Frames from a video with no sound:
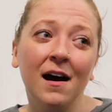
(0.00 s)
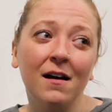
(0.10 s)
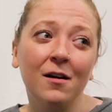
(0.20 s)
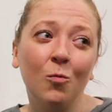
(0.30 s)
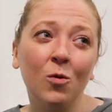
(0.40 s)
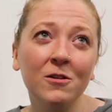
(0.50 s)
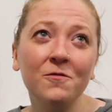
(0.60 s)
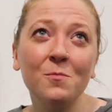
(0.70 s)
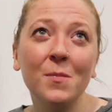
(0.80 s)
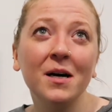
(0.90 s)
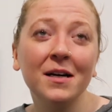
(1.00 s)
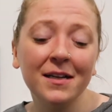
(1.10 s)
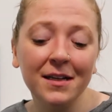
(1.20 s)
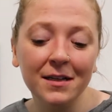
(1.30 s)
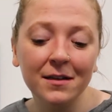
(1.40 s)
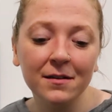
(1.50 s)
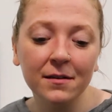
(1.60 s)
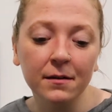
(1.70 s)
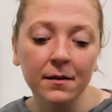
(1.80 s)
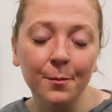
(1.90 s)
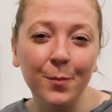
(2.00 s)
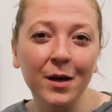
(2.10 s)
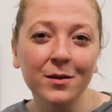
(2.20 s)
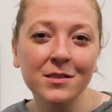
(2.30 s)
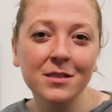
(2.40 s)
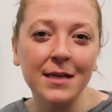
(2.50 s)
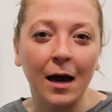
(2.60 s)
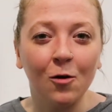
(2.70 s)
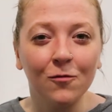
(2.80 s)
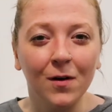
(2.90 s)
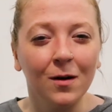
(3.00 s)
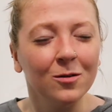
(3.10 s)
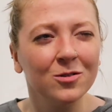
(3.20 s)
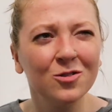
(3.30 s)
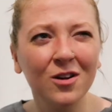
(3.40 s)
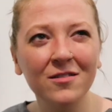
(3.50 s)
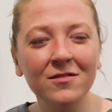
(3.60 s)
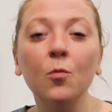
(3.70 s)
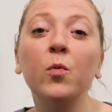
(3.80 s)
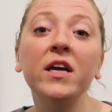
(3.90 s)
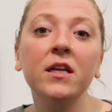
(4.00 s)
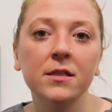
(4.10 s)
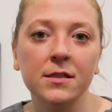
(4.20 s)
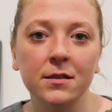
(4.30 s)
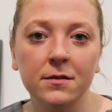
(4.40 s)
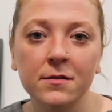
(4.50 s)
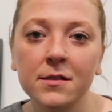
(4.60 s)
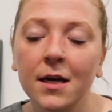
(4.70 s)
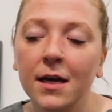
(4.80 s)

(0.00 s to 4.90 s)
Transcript: uh, one of my uh, biggest downfalls, or not weaknesses,